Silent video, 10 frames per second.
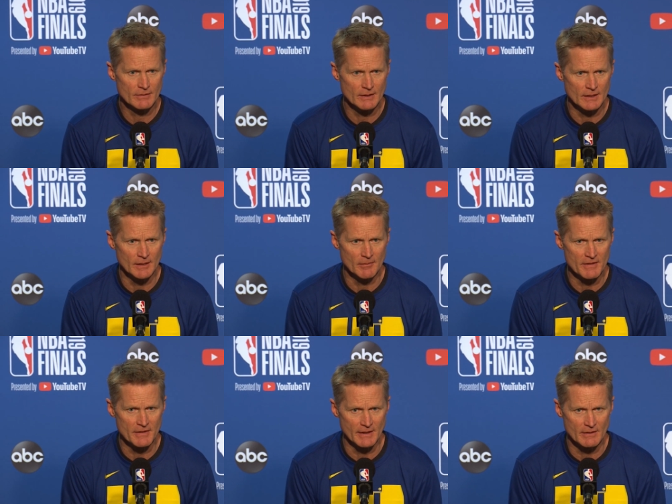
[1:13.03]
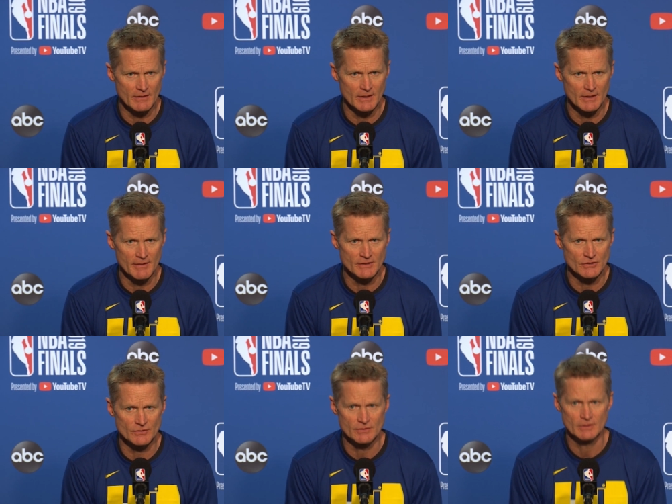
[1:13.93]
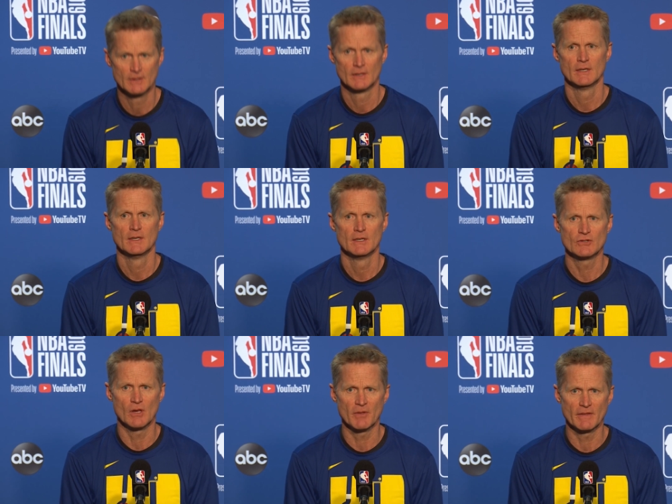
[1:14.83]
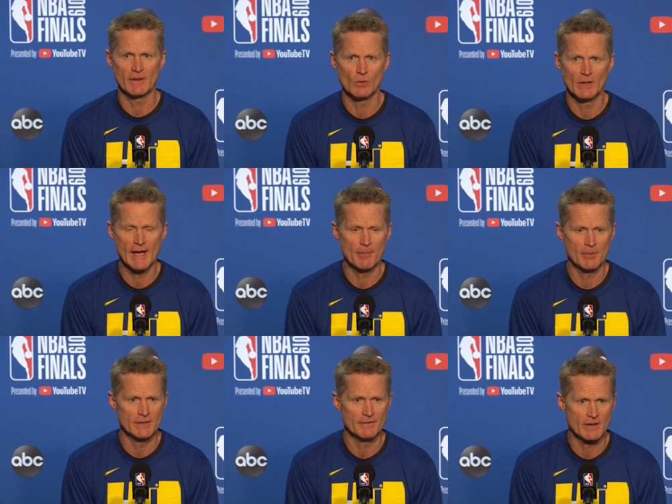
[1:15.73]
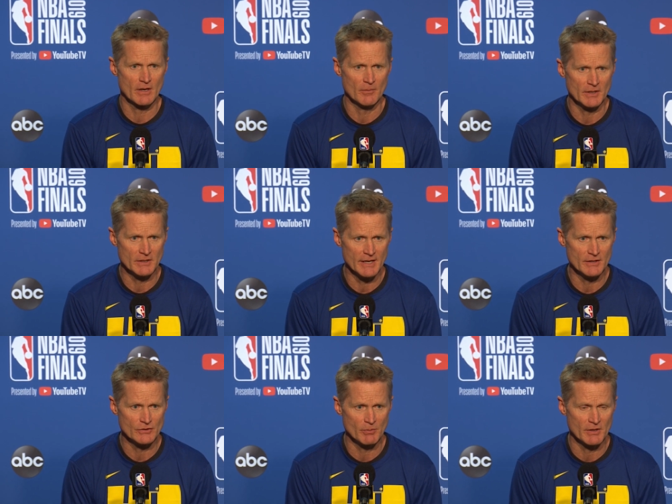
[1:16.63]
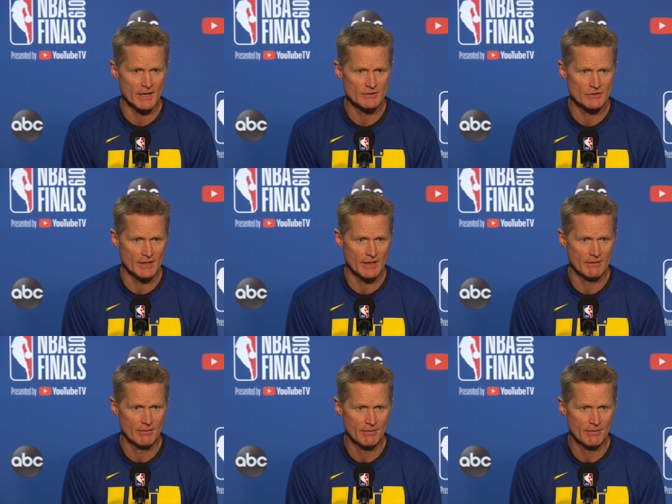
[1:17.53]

Uh, I think uh, that's something that will happen in the coming days, but not today.